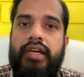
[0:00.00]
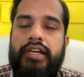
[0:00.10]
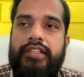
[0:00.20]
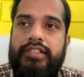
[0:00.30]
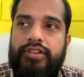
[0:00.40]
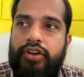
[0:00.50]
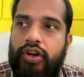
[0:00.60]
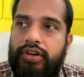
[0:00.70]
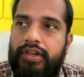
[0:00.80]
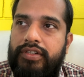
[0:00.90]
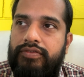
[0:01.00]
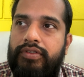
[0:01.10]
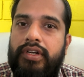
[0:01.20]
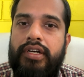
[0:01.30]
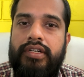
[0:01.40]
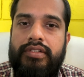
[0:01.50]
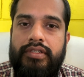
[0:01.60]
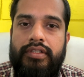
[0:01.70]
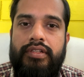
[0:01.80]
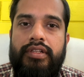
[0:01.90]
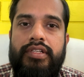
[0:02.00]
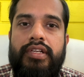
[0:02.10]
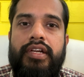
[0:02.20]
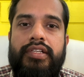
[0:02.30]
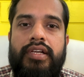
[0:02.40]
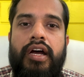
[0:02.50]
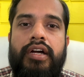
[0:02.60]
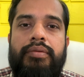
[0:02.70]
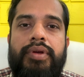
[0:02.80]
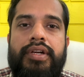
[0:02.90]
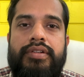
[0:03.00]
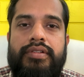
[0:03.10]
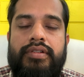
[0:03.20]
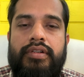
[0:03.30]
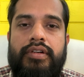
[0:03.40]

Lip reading: And these are not his words. These are his heartbeats